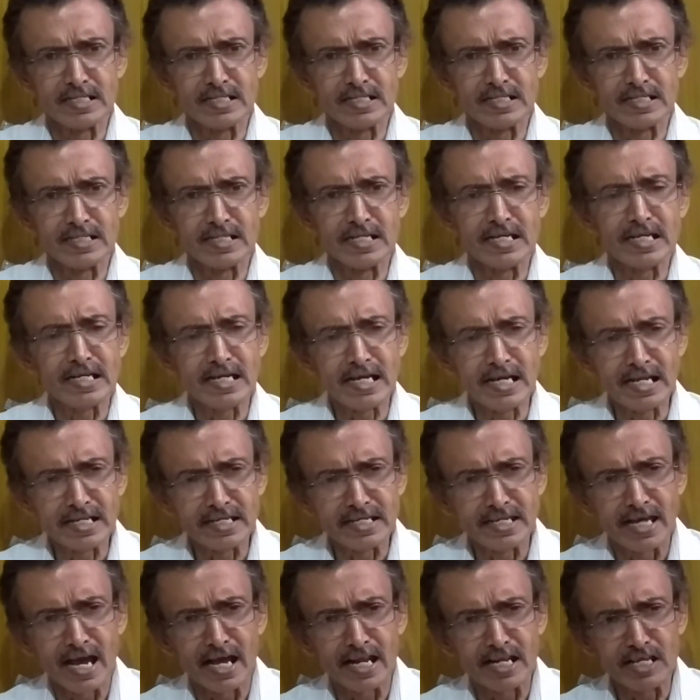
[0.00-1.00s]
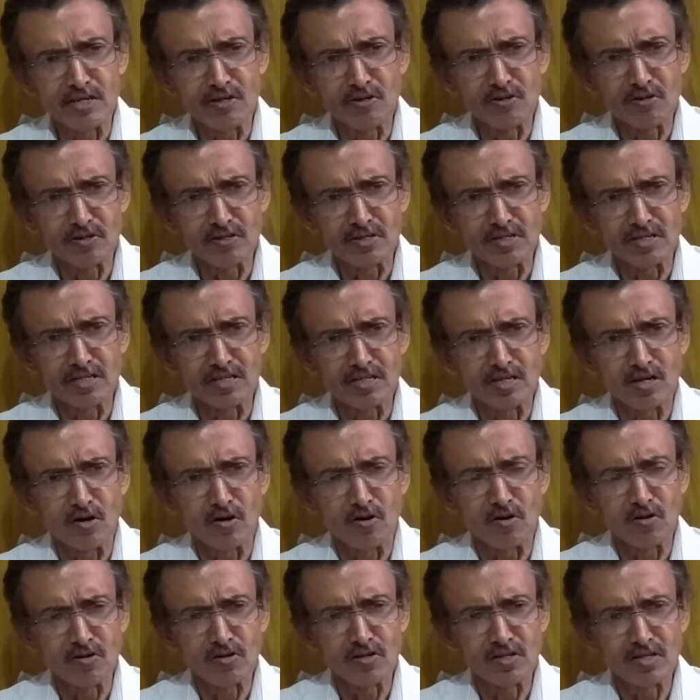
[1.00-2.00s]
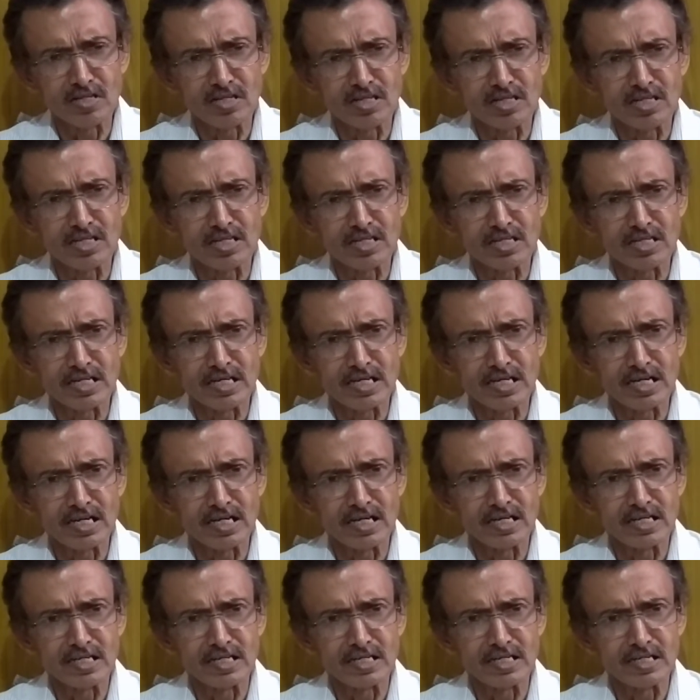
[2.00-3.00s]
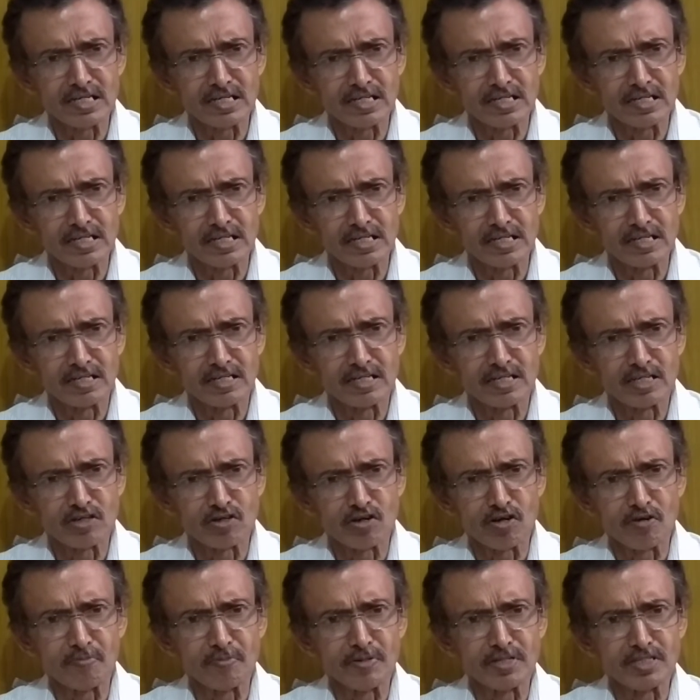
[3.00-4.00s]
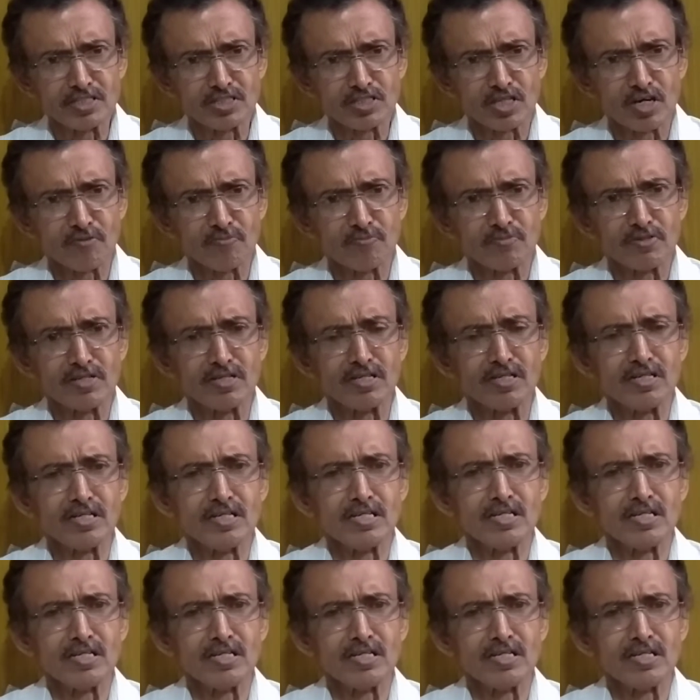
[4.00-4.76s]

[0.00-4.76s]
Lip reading: they can carry on all the requirements of the